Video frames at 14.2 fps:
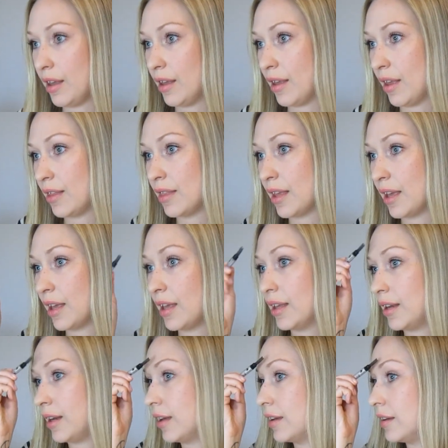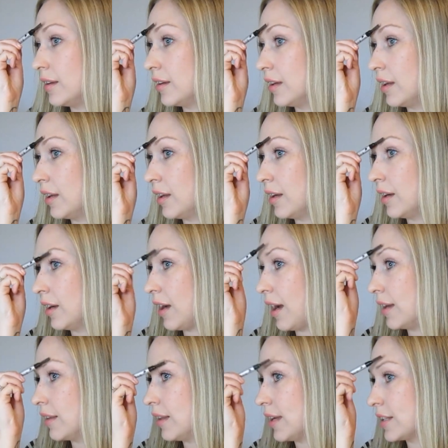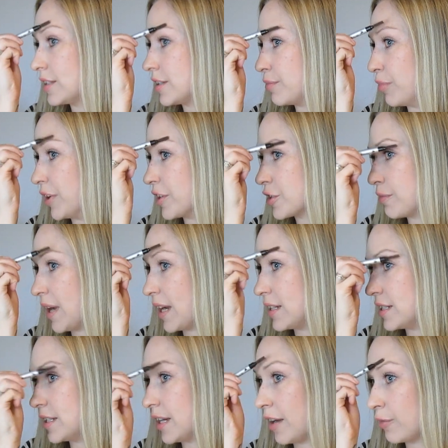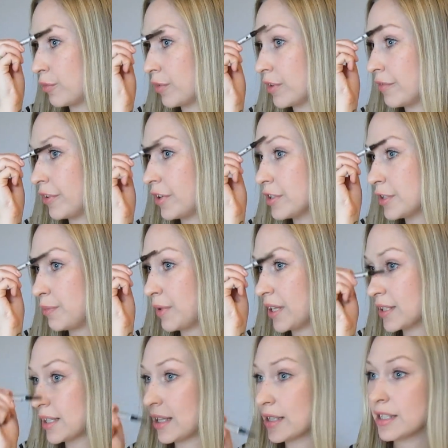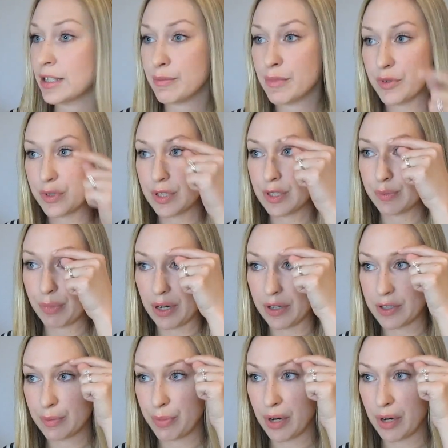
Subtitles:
And then I like to brush mine downward first because that's the most sparse